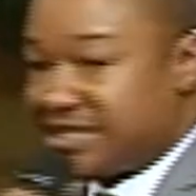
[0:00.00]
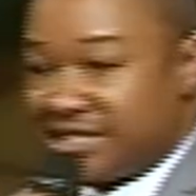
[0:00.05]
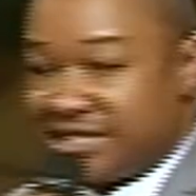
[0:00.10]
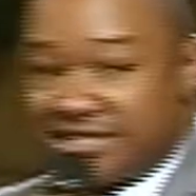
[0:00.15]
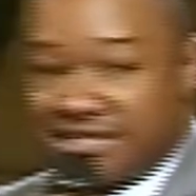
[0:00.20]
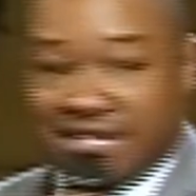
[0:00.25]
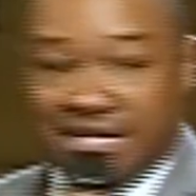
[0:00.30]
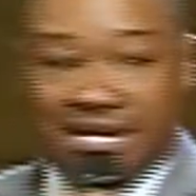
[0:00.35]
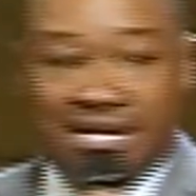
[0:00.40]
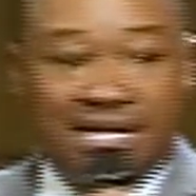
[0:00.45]

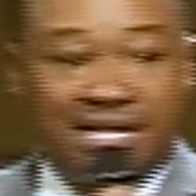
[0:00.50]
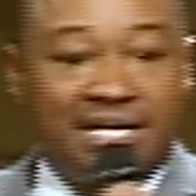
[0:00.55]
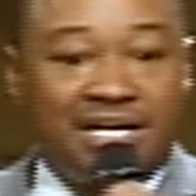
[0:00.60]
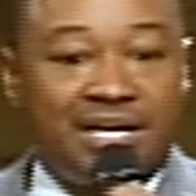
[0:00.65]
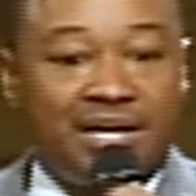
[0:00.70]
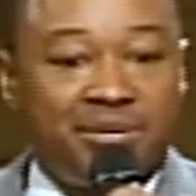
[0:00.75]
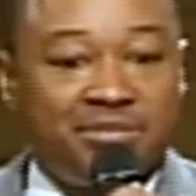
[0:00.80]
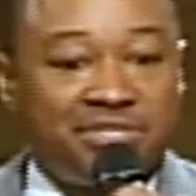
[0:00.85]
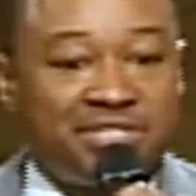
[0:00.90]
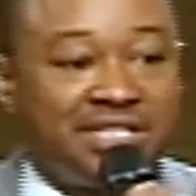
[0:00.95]
us. He
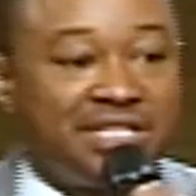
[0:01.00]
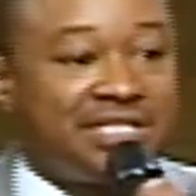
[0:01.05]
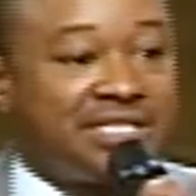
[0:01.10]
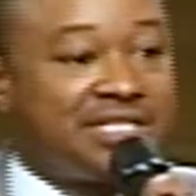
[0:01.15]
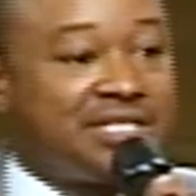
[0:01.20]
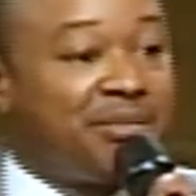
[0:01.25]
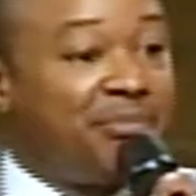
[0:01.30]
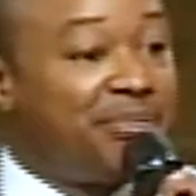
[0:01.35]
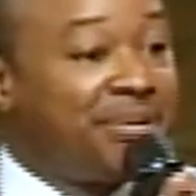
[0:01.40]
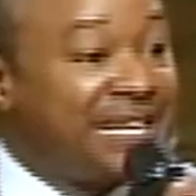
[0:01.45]
comes in
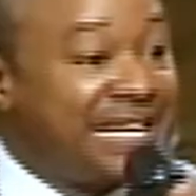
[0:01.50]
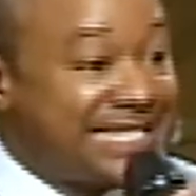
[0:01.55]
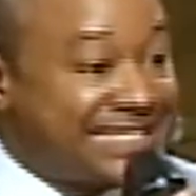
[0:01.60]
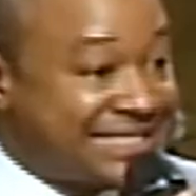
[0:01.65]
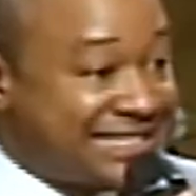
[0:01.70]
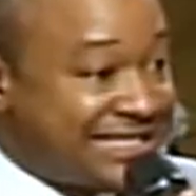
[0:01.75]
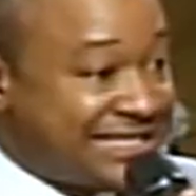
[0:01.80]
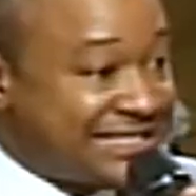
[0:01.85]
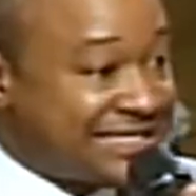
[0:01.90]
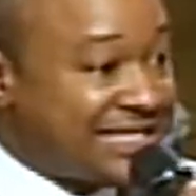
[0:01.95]
to
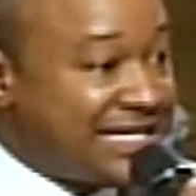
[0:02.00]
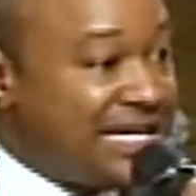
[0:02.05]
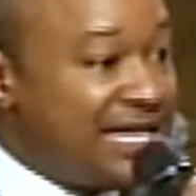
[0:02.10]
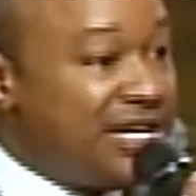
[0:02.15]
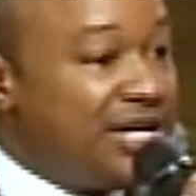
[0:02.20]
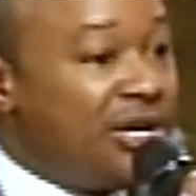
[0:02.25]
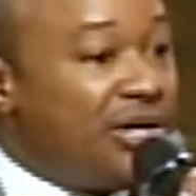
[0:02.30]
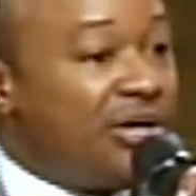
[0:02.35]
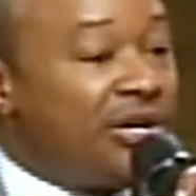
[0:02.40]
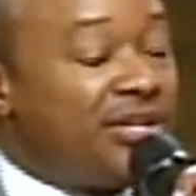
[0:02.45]
bless us.
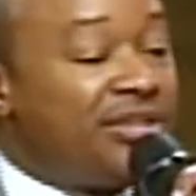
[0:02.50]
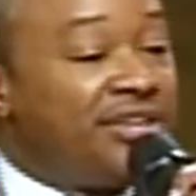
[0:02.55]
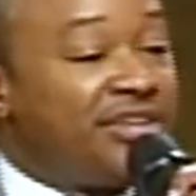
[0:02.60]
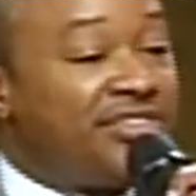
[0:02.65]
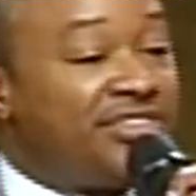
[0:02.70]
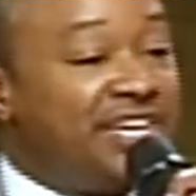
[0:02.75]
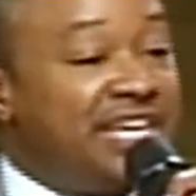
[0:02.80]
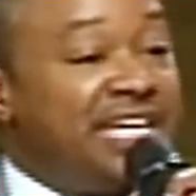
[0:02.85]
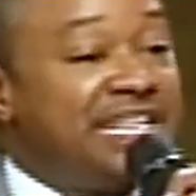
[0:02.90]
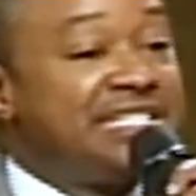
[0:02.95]
The
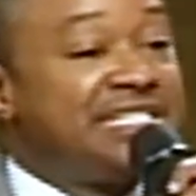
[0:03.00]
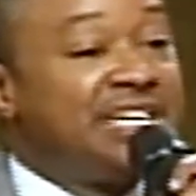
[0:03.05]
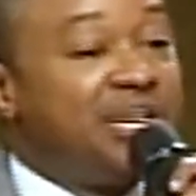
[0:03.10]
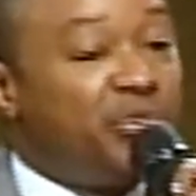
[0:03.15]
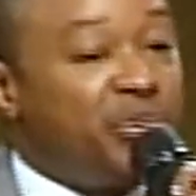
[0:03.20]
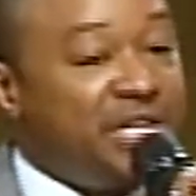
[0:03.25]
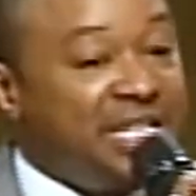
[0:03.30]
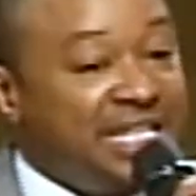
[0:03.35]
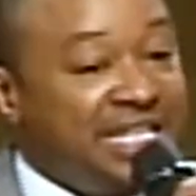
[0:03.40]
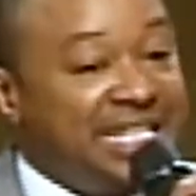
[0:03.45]
things
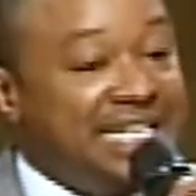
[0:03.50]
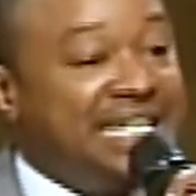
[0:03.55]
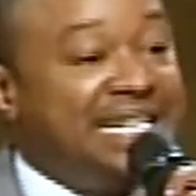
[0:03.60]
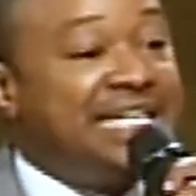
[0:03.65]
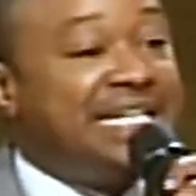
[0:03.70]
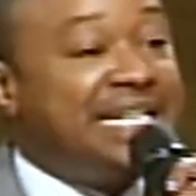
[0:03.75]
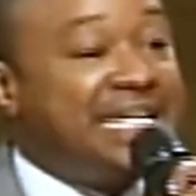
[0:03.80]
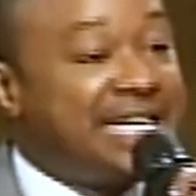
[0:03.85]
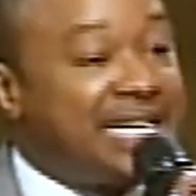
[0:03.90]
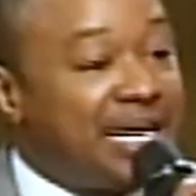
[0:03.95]
that we
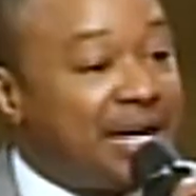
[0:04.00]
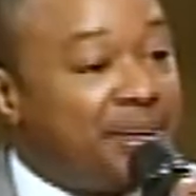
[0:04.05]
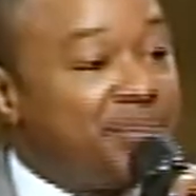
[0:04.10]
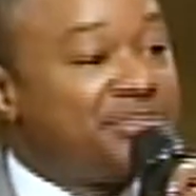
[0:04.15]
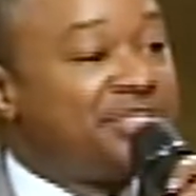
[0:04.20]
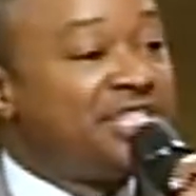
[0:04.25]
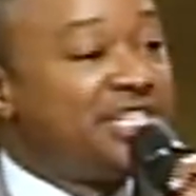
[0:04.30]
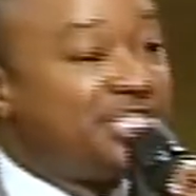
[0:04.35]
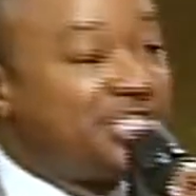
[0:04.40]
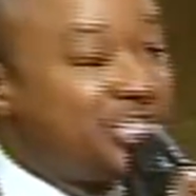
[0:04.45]
need, He
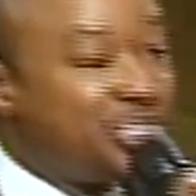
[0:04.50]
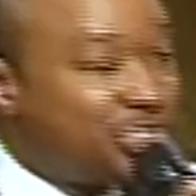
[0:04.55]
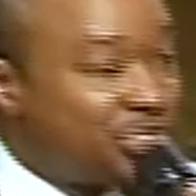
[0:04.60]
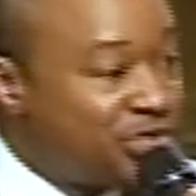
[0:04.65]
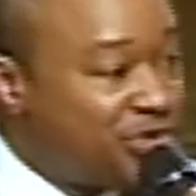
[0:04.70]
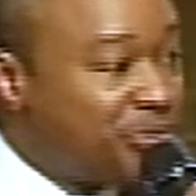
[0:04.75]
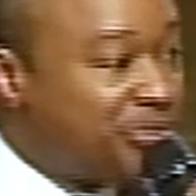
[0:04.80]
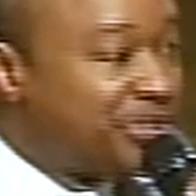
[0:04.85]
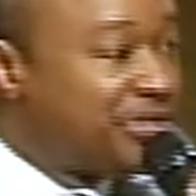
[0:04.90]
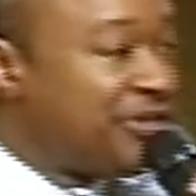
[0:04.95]
comes in to
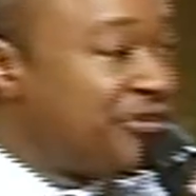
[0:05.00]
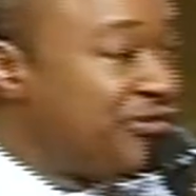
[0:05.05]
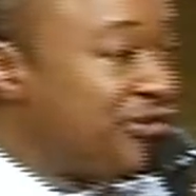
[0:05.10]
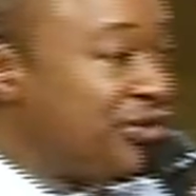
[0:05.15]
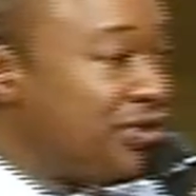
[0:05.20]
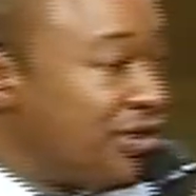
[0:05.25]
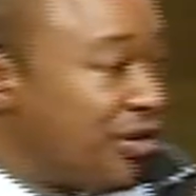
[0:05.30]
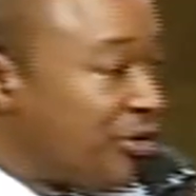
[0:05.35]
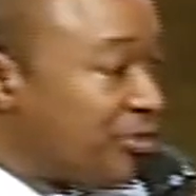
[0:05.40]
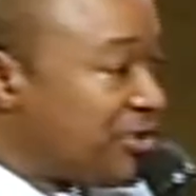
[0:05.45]
do. But if you
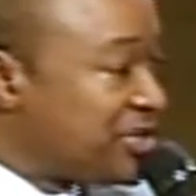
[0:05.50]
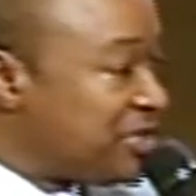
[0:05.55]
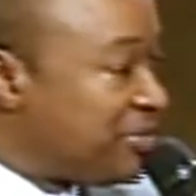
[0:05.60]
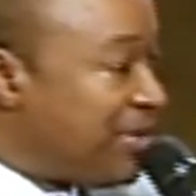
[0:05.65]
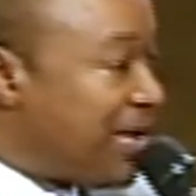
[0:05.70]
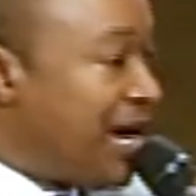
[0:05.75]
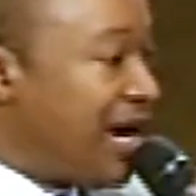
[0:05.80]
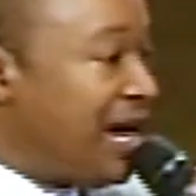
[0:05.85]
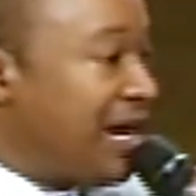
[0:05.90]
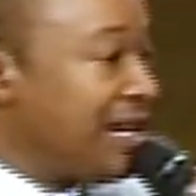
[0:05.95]
don't
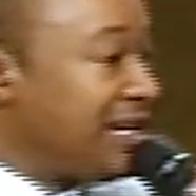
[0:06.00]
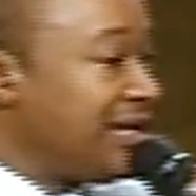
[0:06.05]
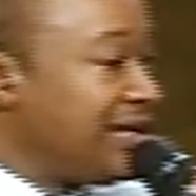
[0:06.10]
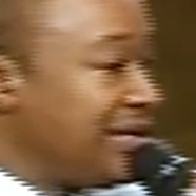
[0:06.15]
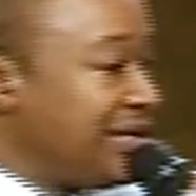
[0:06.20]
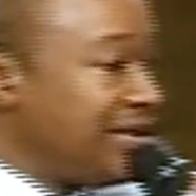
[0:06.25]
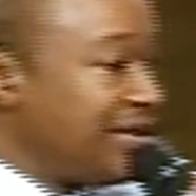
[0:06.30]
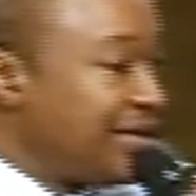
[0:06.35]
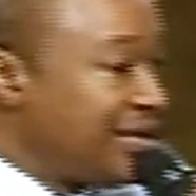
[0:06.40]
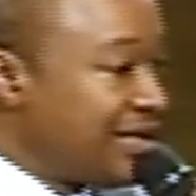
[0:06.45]
respond,
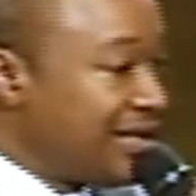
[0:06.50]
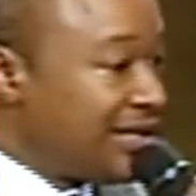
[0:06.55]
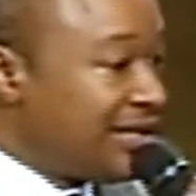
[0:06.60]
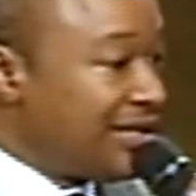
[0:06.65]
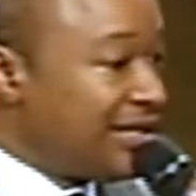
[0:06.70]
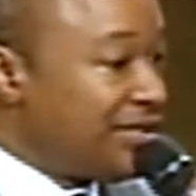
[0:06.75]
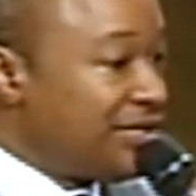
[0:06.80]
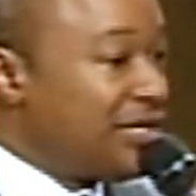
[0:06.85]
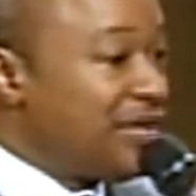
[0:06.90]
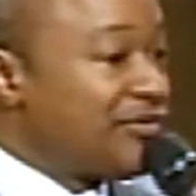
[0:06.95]

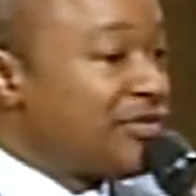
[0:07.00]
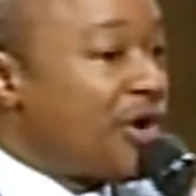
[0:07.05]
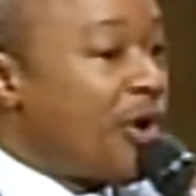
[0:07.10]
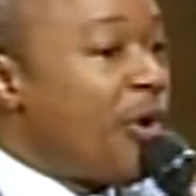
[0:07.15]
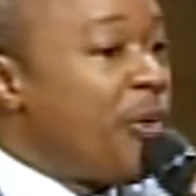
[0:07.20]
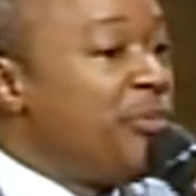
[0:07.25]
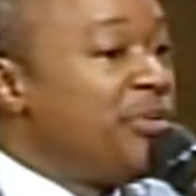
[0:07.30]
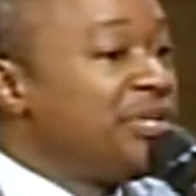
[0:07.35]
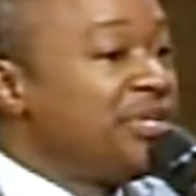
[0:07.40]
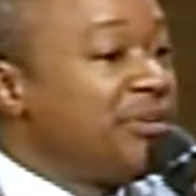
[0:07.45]
you have to
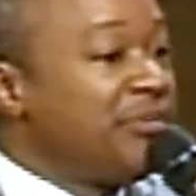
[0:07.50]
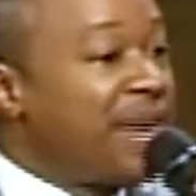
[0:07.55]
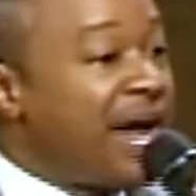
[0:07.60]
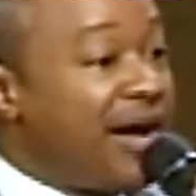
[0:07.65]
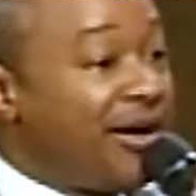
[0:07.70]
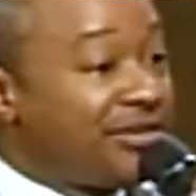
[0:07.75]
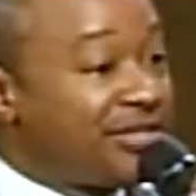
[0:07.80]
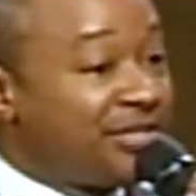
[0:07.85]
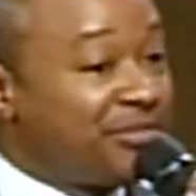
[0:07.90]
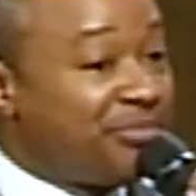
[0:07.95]
open your
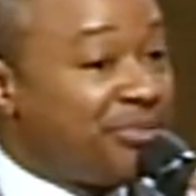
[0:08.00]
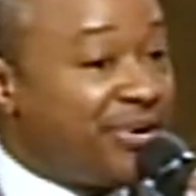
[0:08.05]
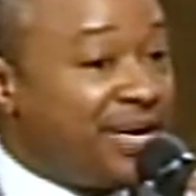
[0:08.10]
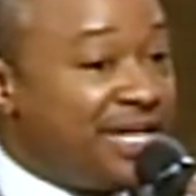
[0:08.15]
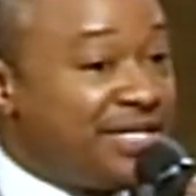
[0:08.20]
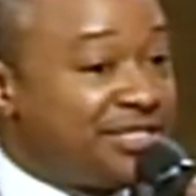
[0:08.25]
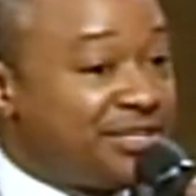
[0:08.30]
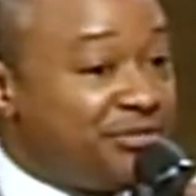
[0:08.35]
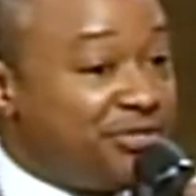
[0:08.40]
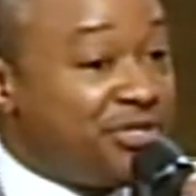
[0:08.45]
mouth and
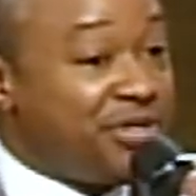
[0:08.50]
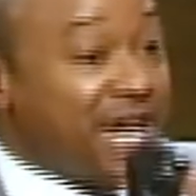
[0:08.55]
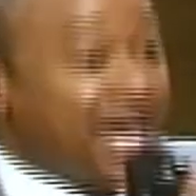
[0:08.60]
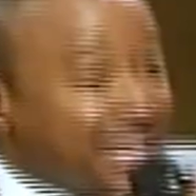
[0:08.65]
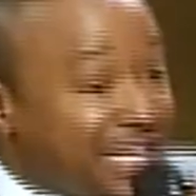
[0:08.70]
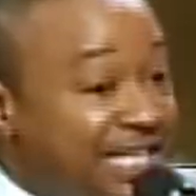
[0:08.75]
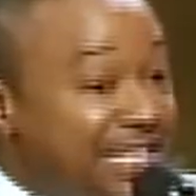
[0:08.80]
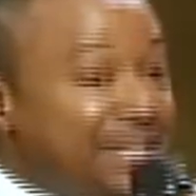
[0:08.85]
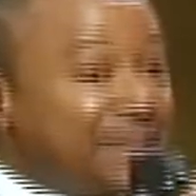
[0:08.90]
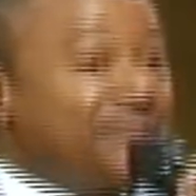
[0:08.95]
praise Him. You got
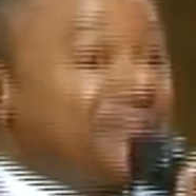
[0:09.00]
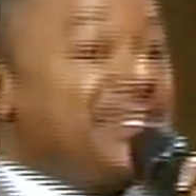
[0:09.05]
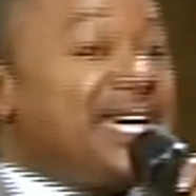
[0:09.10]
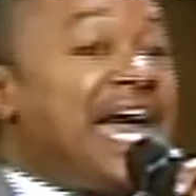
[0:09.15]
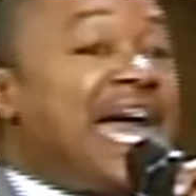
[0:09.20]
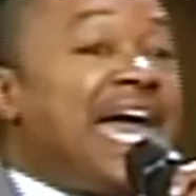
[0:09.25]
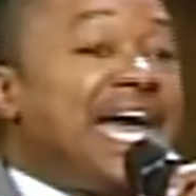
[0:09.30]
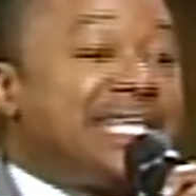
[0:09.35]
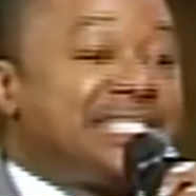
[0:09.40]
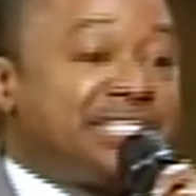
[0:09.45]
to lift your
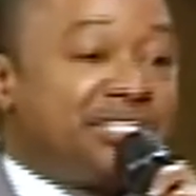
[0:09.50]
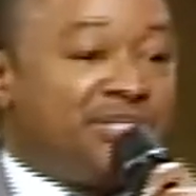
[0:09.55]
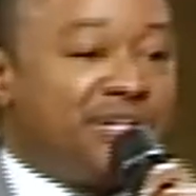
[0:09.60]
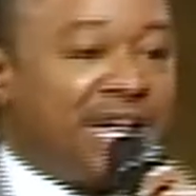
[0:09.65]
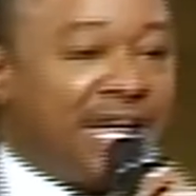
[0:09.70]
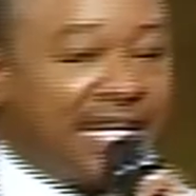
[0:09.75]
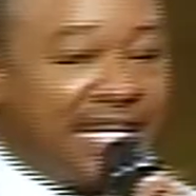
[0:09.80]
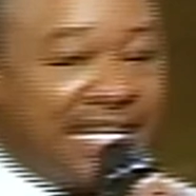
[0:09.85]
hands. You got to